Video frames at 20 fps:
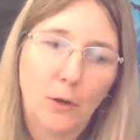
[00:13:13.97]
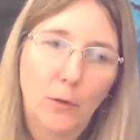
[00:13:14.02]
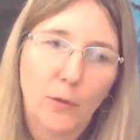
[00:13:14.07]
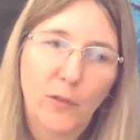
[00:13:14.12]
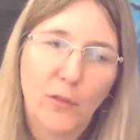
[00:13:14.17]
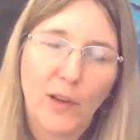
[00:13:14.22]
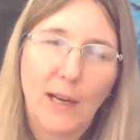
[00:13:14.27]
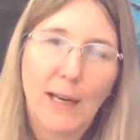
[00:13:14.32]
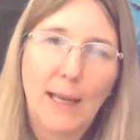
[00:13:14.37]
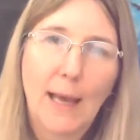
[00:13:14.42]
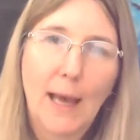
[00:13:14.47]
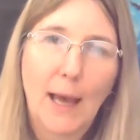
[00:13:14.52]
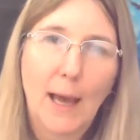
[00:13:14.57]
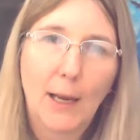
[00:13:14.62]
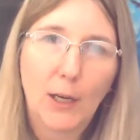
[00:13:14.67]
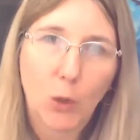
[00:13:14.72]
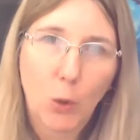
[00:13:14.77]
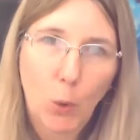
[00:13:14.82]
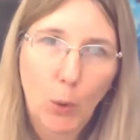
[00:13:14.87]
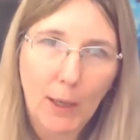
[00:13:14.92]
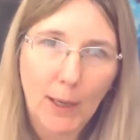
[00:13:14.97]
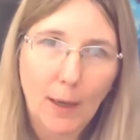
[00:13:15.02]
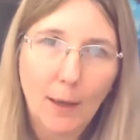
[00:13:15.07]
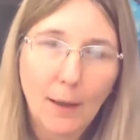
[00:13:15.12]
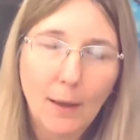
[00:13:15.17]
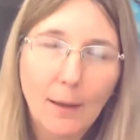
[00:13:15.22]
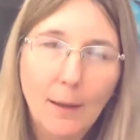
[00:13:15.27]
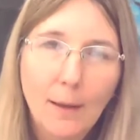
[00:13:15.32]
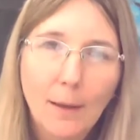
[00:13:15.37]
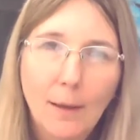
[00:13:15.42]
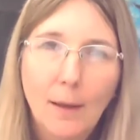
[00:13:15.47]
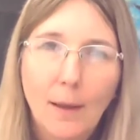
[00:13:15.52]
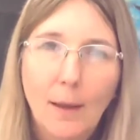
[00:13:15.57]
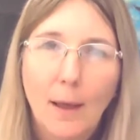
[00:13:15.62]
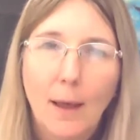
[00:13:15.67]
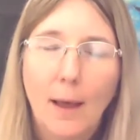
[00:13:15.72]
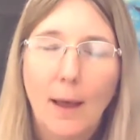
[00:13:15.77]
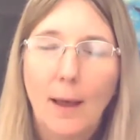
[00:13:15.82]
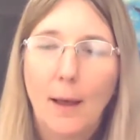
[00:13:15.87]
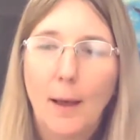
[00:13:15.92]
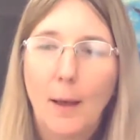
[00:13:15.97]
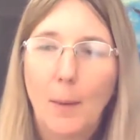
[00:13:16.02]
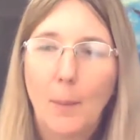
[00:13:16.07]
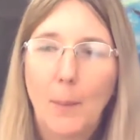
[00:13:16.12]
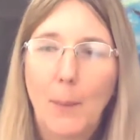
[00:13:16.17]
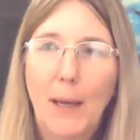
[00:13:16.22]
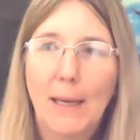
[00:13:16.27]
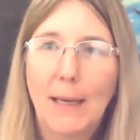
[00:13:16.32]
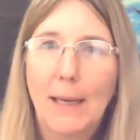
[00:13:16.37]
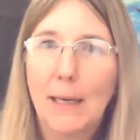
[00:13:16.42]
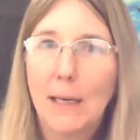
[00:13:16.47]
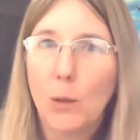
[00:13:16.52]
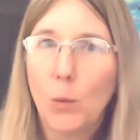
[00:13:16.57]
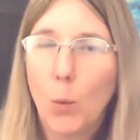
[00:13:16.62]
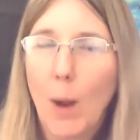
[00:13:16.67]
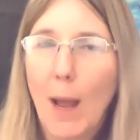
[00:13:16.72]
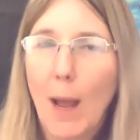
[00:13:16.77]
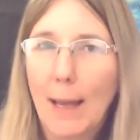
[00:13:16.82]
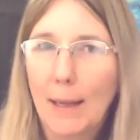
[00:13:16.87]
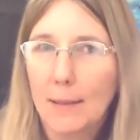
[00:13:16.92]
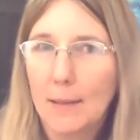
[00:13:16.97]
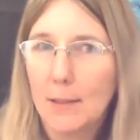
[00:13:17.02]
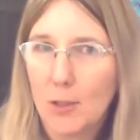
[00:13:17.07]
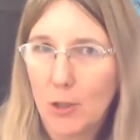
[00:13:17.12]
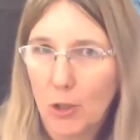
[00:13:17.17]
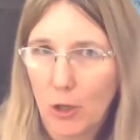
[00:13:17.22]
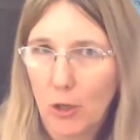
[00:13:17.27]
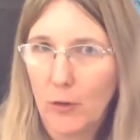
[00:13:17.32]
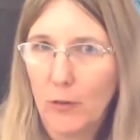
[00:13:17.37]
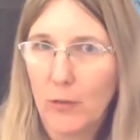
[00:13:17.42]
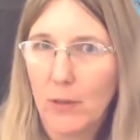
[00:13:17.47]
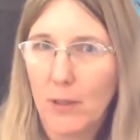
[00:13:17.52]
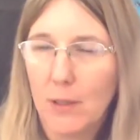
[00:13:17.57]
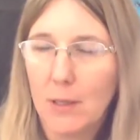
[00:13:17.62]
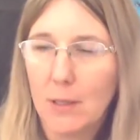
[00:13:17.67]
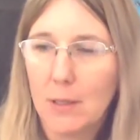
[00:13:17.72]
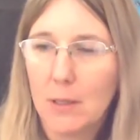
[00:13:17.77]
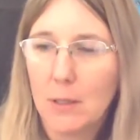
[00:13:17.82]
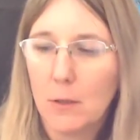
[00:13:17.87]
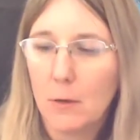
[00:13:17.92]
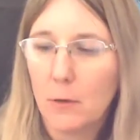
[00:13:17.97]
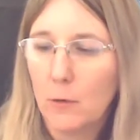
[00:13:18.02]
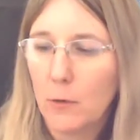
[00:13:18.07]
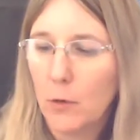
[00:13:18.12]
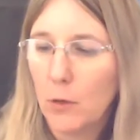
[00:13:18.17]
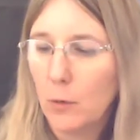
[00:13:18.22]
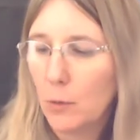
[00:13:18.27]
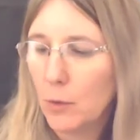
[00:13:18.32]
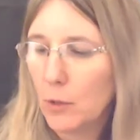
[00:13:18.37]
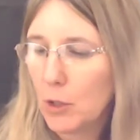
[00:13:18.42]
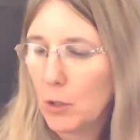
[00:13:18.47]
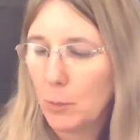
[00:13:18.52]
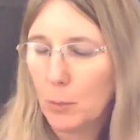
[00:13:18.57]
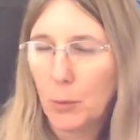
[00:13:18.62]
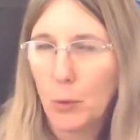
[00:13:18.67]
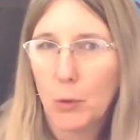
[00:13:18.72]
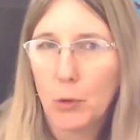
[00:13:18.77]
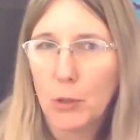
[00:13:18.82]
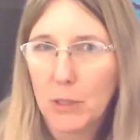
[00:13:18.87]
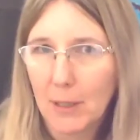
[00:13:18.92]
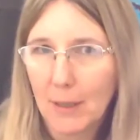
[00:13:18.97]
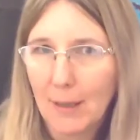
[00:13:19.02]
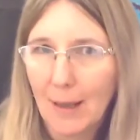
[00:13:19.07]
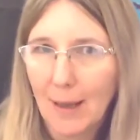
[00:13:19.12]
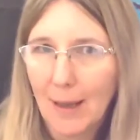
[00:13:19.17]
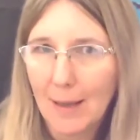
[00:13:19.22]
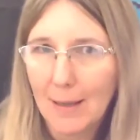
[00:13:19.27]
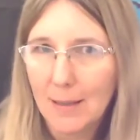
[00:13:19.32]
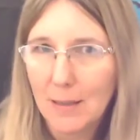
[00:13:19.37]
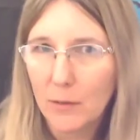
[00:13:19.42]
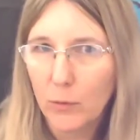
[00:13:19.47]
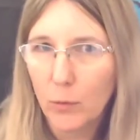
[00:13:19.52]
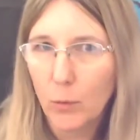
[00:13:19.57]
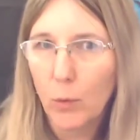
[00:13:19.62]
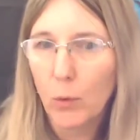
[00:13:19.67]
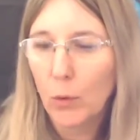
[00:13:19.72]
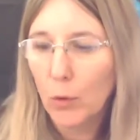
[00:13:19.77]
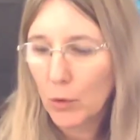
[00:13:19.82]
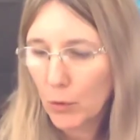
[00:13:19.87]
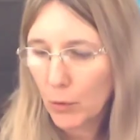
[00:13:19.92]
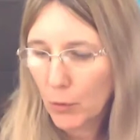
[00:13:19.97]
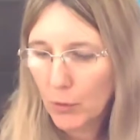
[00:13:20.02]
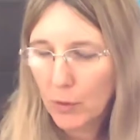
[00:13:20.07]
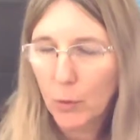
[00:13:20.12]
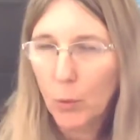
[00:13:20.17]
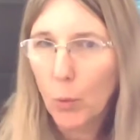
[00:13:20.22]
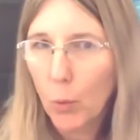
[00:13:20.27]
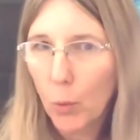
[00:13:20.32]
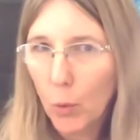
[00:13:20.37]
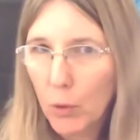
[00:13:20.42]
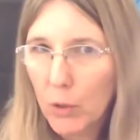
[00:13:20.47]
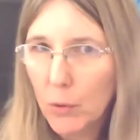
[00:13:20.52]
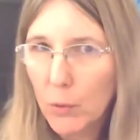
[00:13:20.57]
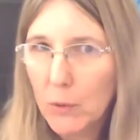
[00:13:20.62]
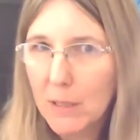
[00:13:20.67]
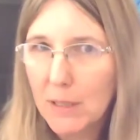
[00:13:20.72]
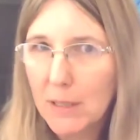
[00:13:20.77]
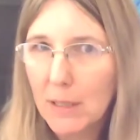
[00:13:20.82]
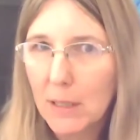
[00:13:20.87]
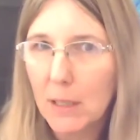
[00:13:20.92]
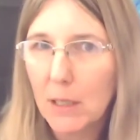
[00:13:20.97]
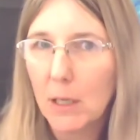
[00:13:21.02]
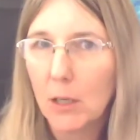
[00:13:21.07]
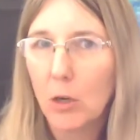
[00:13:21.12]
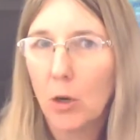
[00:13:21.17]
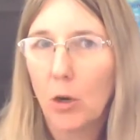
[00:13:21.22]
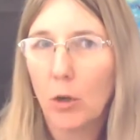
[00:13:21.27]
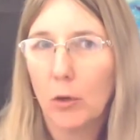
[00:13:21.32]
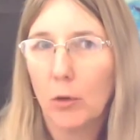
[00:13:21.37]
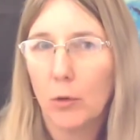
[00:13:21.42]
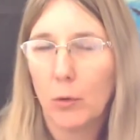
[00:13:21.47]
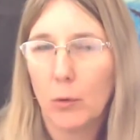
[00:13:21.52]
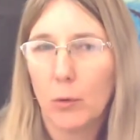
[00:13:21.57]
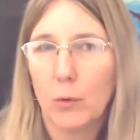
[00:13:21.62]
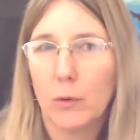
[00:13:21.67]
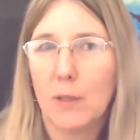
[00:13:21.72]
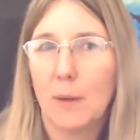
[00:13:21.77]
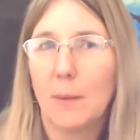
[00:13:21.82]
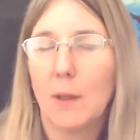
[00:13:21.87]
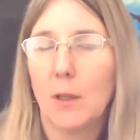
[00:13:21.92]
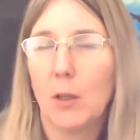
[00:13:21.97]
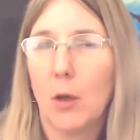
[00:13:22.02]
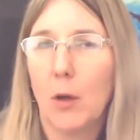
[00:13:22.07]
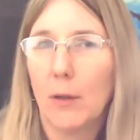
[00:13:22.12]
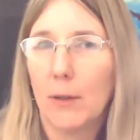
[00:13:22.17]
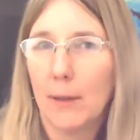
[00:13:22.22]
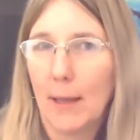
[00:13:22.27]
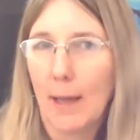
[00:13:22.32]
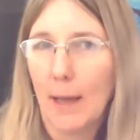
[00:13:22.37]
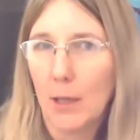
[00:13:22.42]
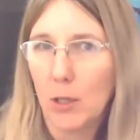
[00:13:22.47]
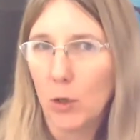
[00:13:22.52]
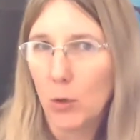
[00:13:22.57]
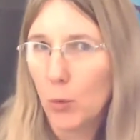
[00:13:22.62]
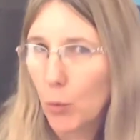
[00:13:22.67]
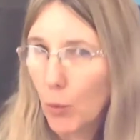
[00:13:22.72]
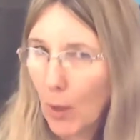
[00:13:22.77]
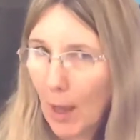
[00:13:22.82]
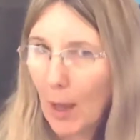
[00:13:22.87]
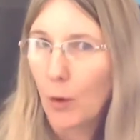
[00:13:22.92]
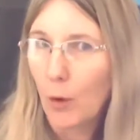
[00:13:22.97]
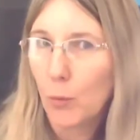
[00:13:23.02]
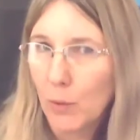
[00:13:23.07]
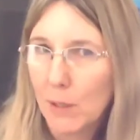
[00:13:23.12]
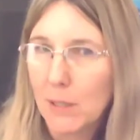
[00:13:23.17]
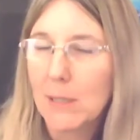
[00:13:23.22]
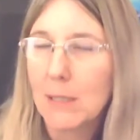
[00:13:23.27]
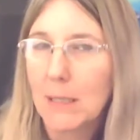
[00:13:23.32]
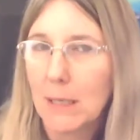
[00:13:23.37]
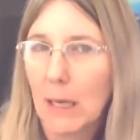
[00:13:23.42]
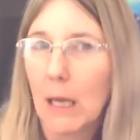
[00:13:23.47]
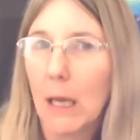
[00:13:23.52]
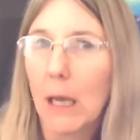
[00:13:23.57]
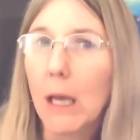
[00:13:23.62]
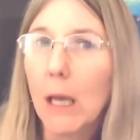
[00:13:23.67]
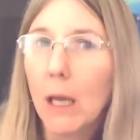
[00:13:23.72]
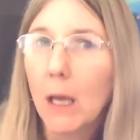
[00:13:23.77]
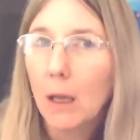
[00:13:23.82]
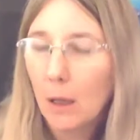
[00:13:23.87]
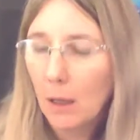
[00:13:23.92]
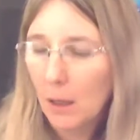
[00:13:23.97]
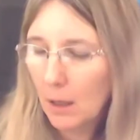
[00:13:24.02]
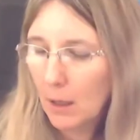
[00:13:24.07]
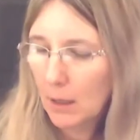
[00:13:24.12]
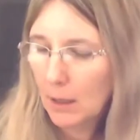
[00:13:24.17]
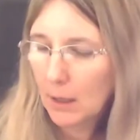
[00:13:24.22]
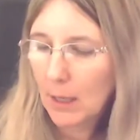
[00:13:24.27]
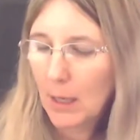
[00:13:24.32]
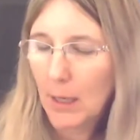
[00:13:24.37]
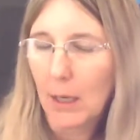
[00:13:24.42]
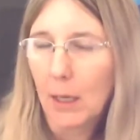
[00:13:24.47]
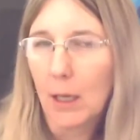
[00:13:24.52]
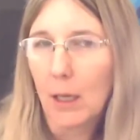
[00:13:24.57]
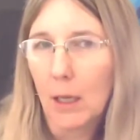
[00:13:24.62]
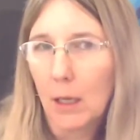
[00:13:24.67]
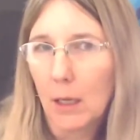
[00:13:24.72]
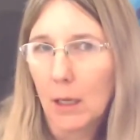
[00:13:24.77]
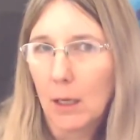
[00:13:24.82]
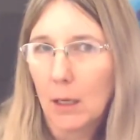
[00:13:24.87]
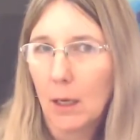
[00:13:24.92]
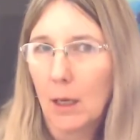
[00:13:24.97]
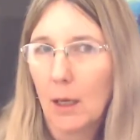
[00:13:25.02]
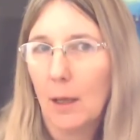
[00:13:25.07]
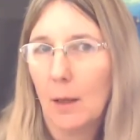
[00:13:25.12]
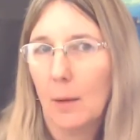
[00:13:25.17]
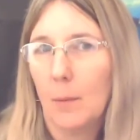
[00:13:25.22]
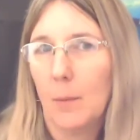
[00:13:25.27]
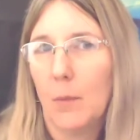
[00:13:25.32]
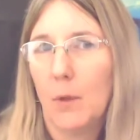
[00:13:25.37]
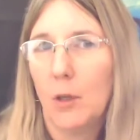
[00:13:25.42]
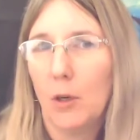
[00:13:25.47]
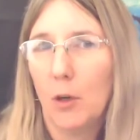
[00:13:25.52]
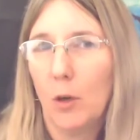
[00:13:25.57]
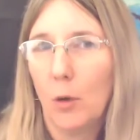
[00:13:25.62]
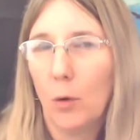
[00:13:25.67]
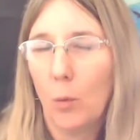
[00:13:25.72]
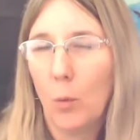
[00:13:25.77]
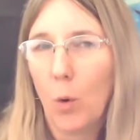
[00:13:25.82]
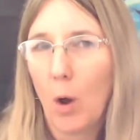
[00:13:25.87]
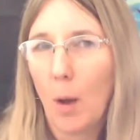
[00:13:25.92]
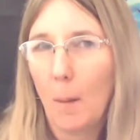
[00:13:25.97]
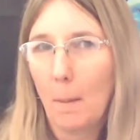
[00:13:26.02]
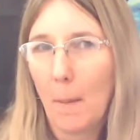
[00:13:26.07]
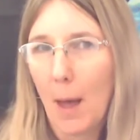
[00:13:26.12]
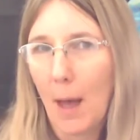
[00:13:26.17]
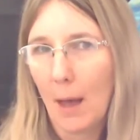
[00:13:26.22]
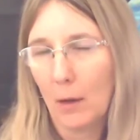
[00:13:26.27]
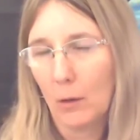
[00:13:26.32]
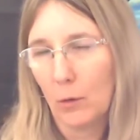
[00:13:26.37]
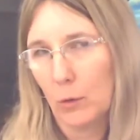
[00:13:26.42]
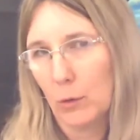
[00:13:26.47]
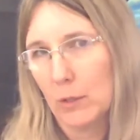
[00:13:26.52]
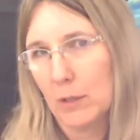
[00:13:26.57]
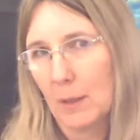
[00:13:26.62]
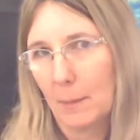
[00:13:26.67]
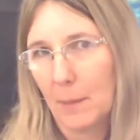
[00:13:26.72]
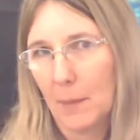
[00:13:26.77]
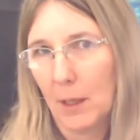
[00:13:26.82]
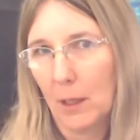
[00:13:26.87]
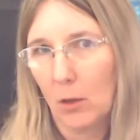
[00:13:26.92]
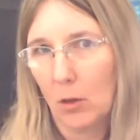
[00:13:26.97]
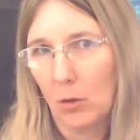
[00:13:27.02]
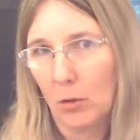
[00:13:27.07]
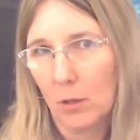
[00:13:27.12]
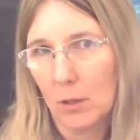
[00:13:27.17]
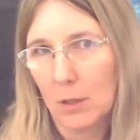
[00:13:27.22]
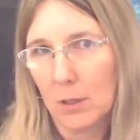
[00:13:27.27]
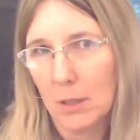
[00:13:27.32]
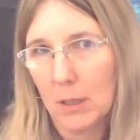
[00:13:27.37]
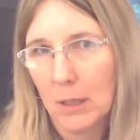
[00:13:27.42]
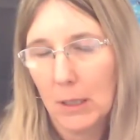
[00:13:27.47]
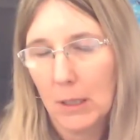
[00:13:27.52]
fairly hard quicker. But any wax surface, if you were to put a glass of water and the water was sitting on it or something like that, you are risking getting, a white mark or something on it,